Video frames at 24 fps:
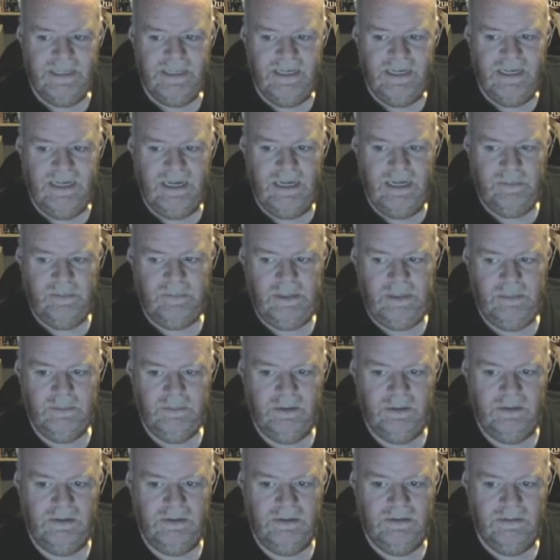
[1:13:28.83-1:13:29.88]
and
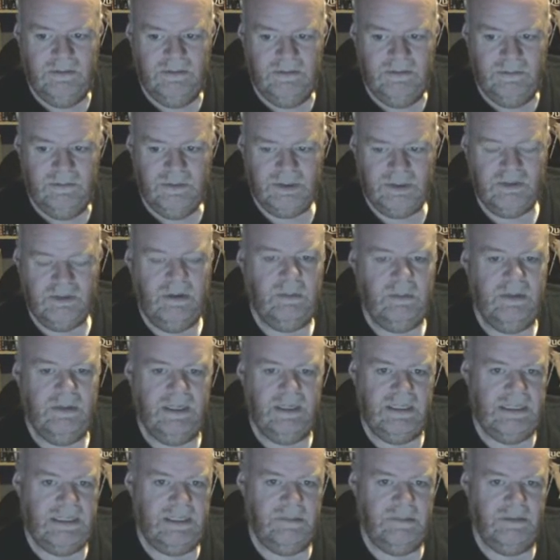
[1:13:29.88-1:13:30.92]
people were screaming
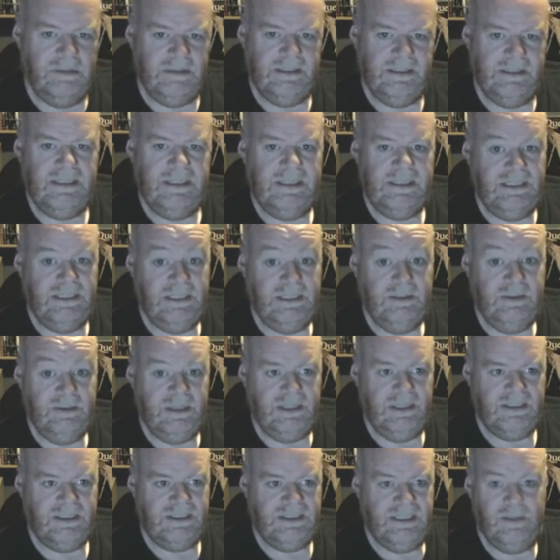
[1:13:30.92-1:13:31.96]
at EMI in the
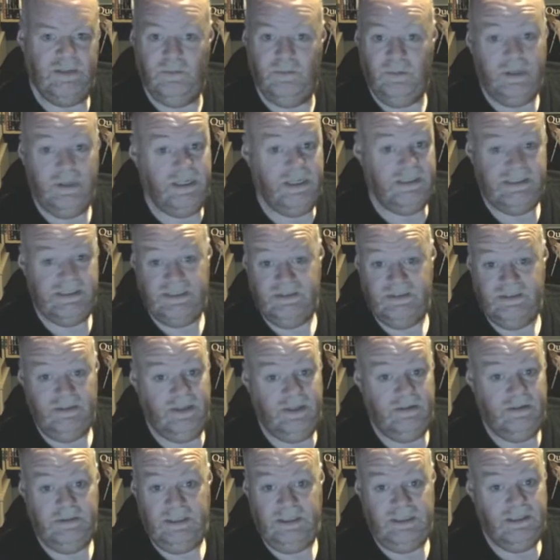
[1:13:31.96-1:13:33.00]
UK saying, "Why is this not
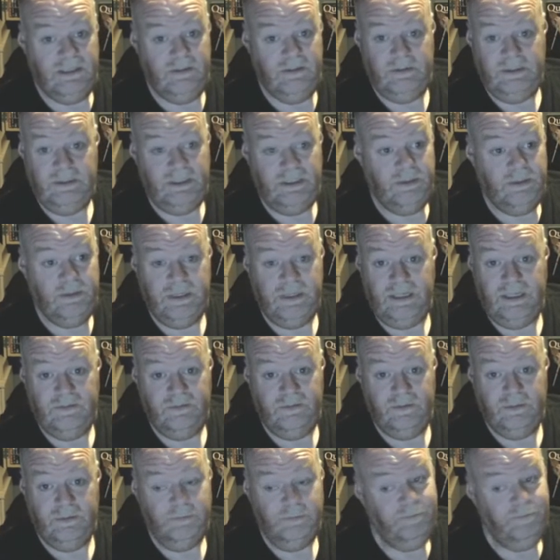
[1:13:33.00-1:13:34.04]
out in the UK
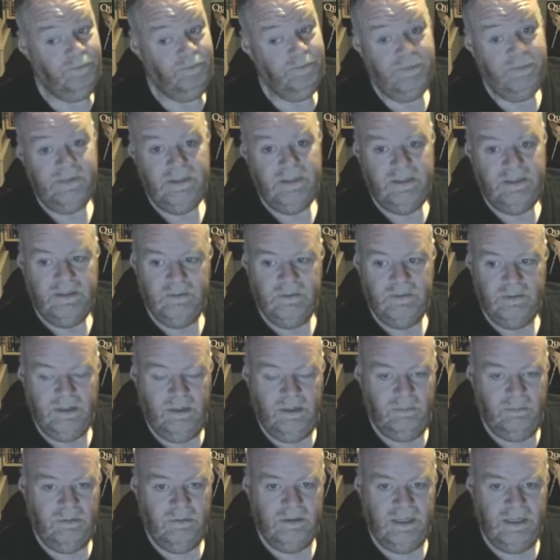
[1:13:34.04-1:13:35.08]
for?
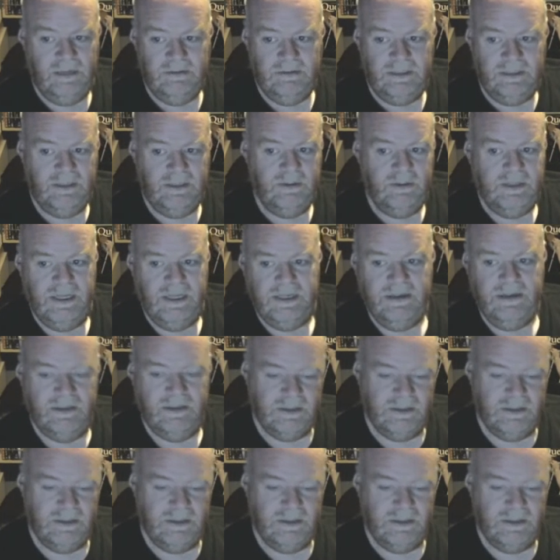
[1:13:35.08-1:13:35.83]
Can't put it out in the UK, guys,